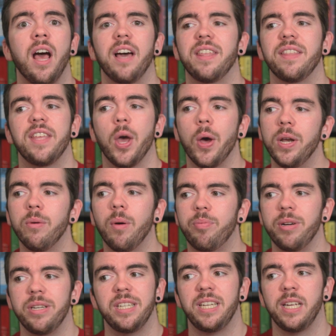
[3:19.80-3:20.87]
I think the only one
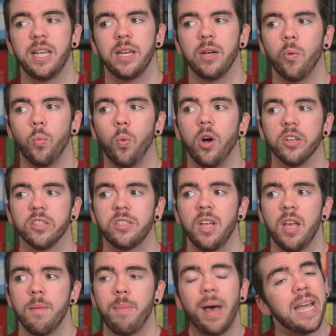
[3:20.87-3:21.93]
printed here was
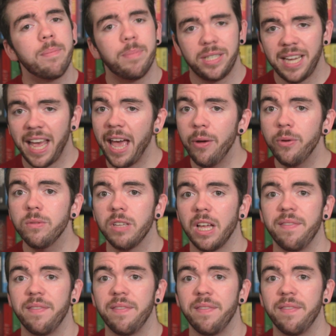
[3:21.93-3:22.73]
Paper Towns,